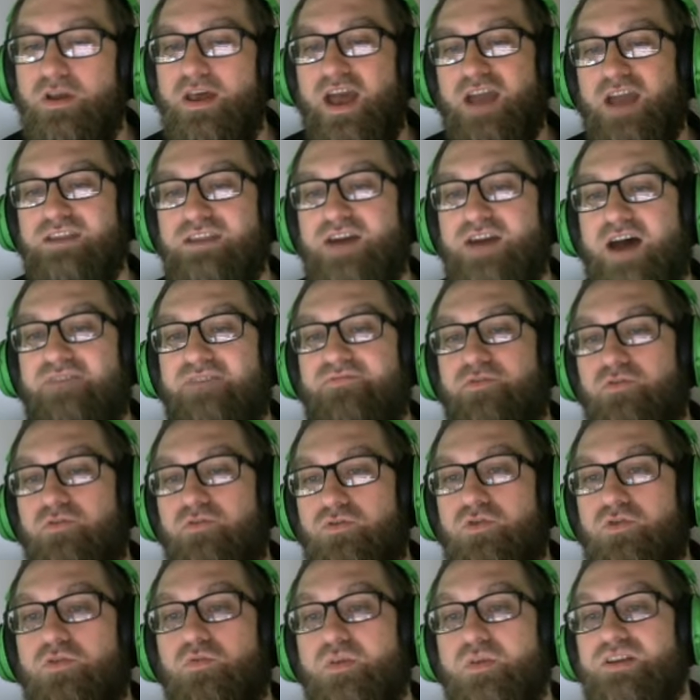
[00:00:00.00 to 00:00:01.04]
and
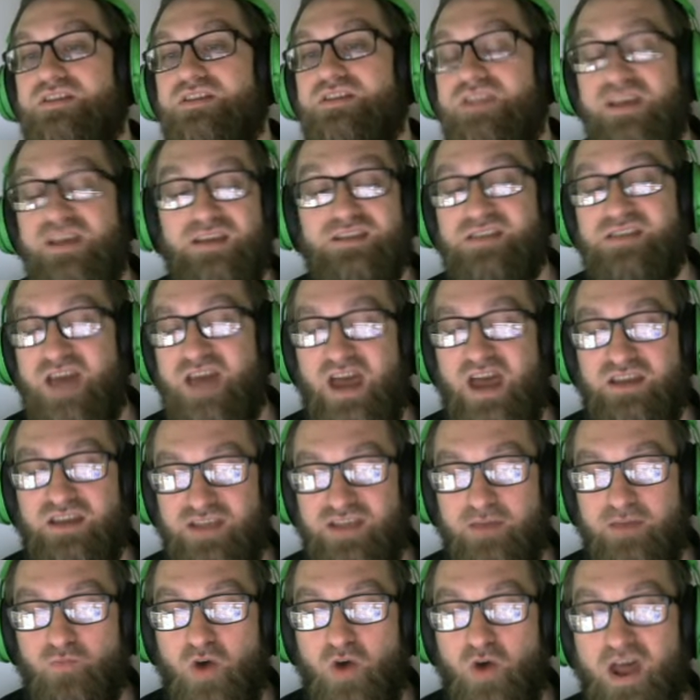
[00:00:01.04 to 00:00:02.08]
Daifuku reads the exact
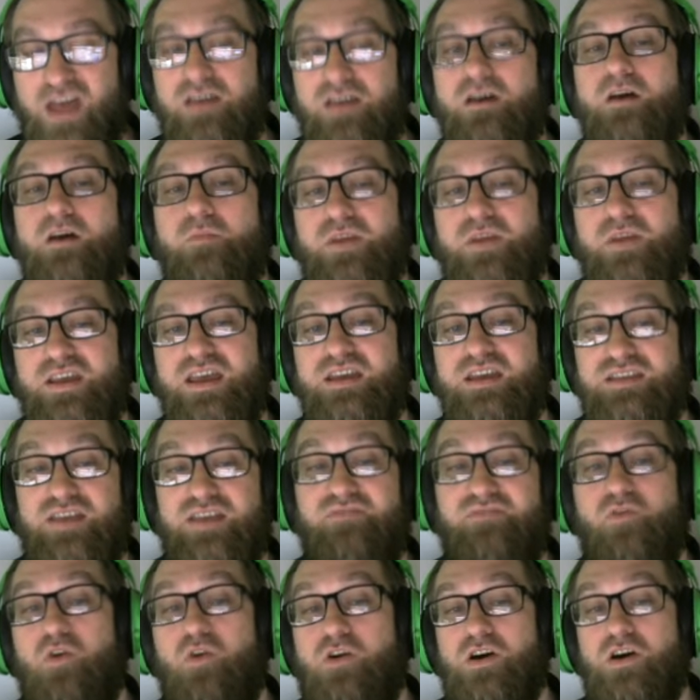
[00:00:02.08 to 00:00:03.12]
same way, but he is a
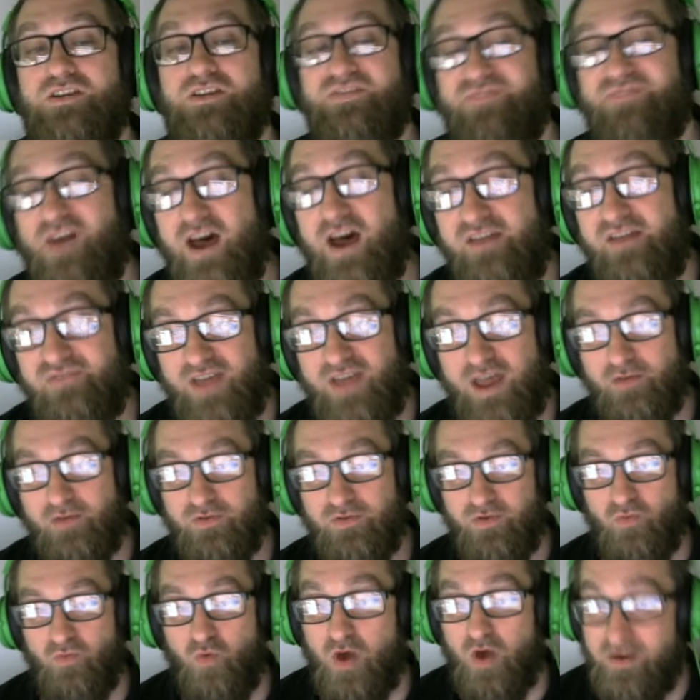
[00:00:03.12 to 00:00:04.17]
4 cost 5k with
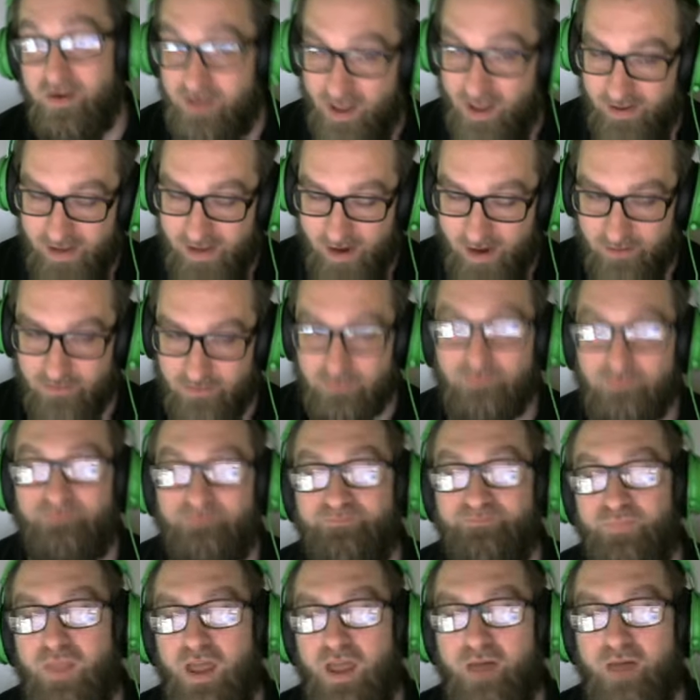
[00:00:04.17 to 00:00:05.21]
a 1k counter,
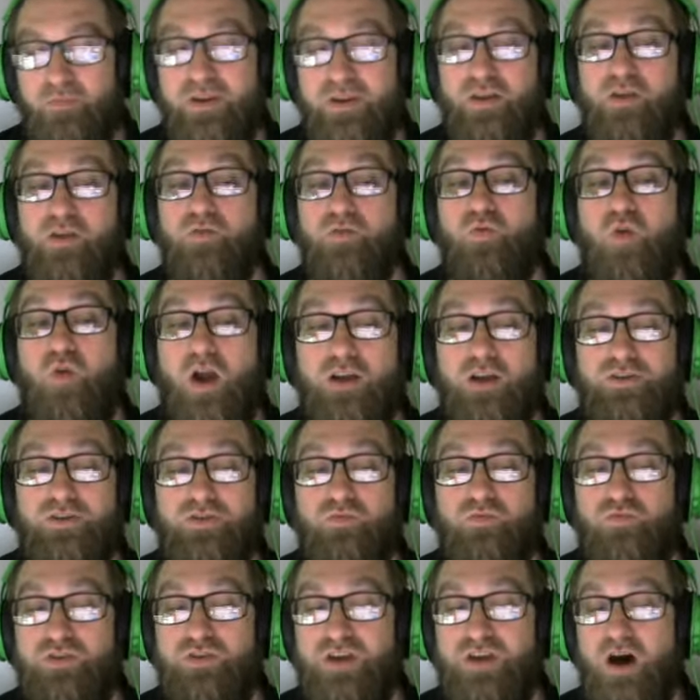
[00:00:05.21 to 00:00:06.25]
but he only requires
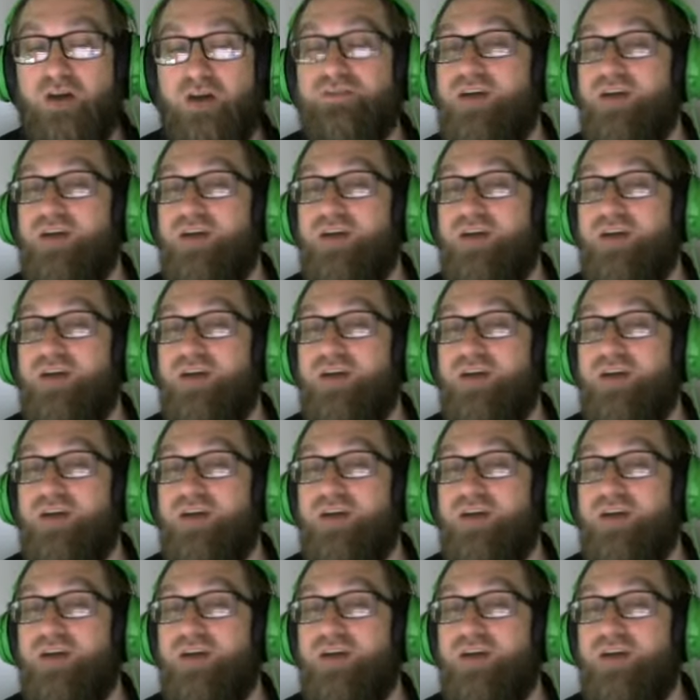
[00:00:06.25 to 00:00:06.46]
DON!!